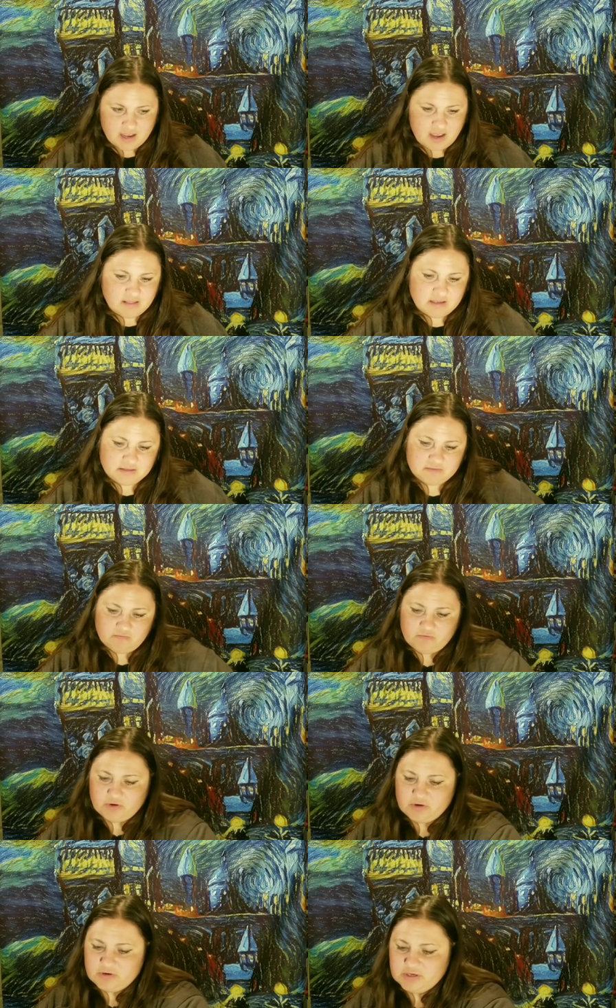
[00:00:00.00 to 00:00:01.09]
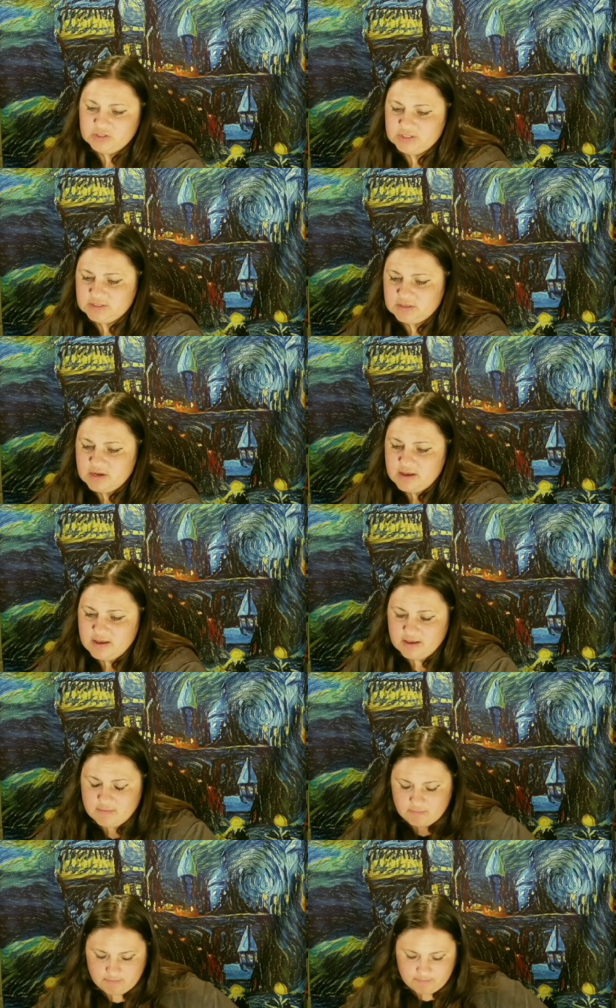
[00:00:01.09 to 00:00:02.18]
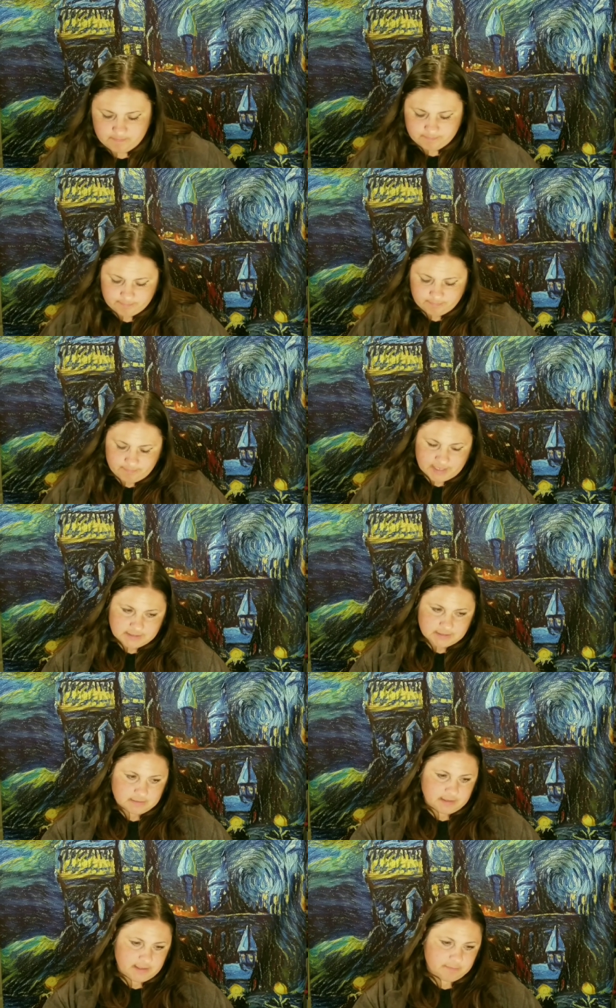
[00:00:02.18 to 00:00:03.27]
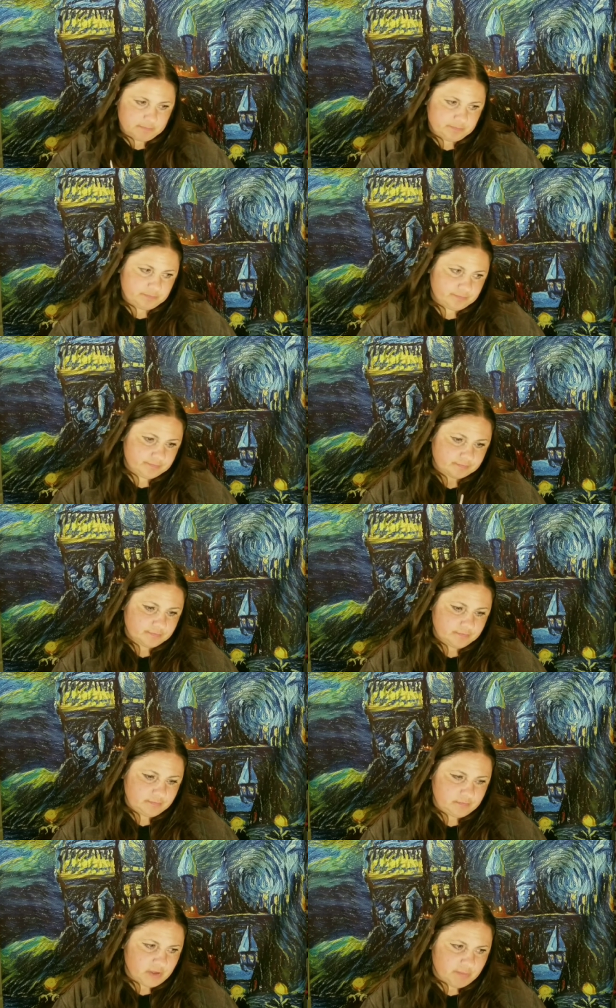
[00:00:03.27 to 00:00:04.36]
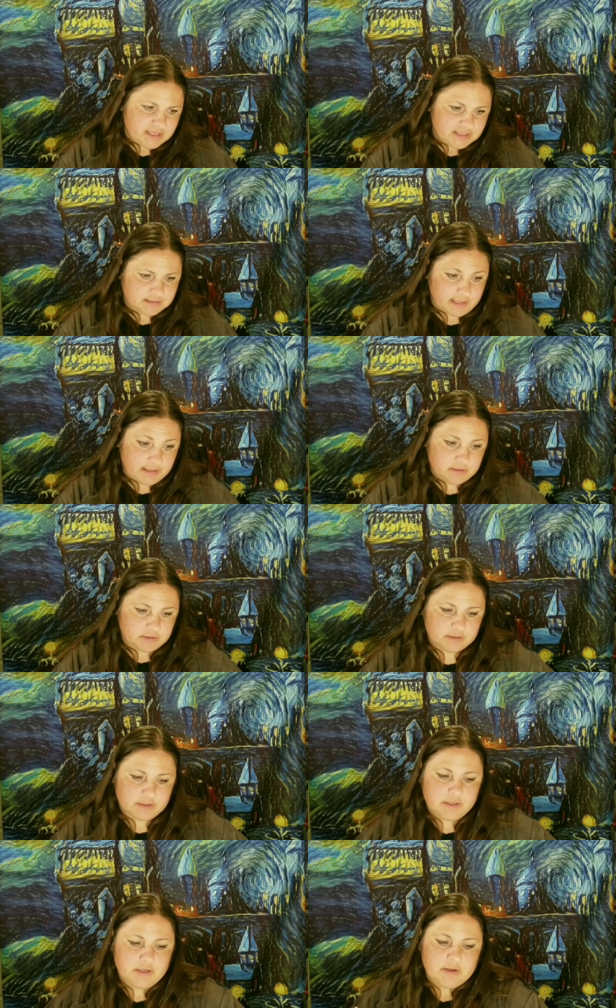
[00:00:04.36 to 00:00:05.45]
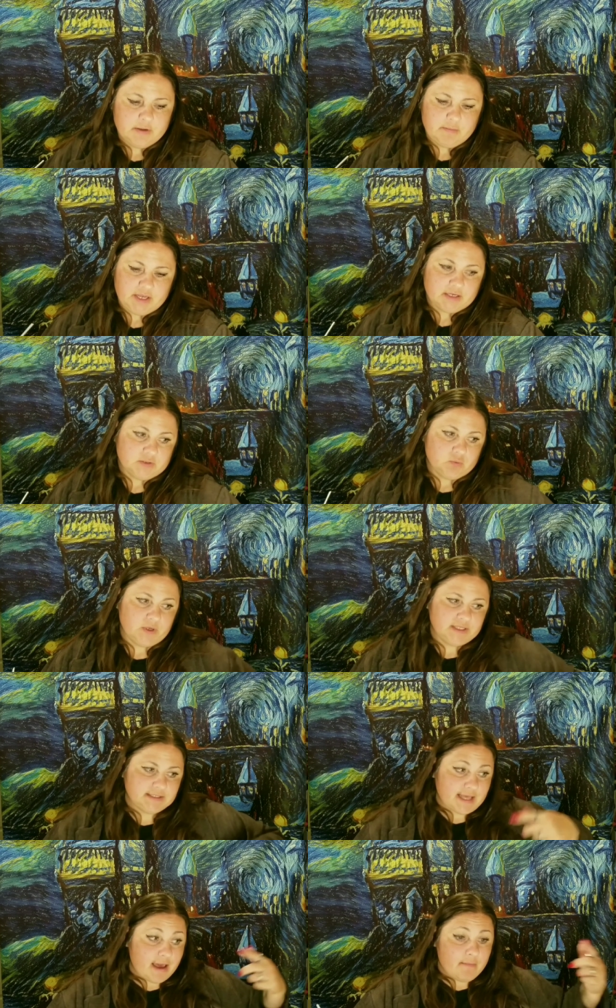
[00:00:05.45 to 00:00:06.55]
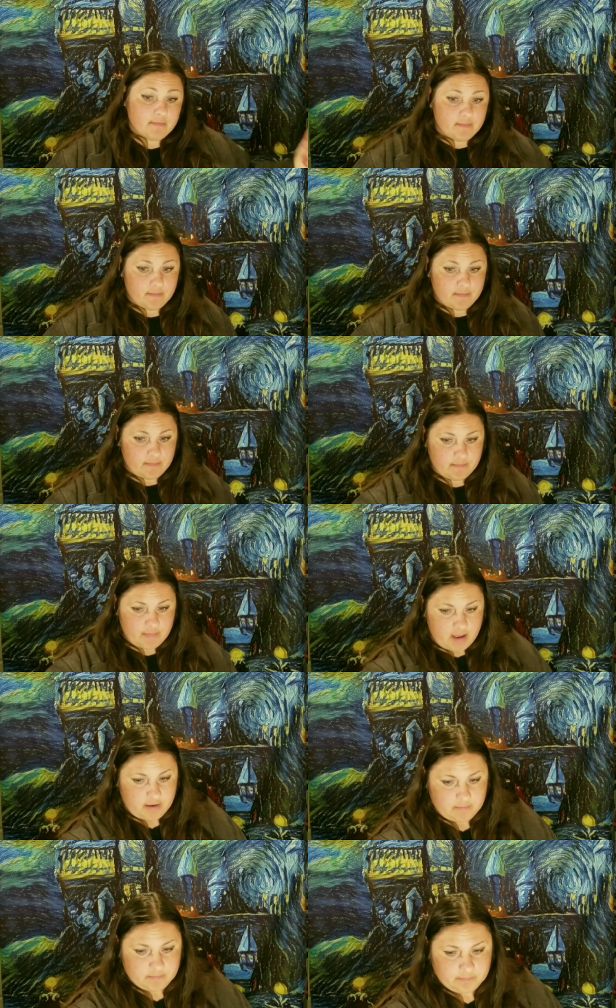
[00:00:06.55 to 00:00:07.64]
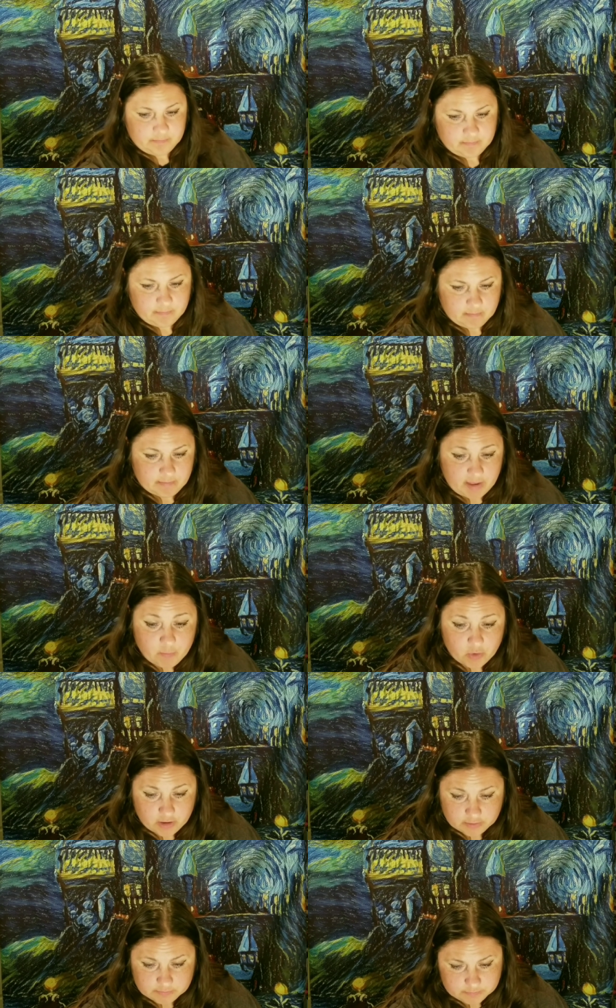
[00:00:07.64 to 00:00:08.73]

and then for her to just basically be slandered because once that um, memoir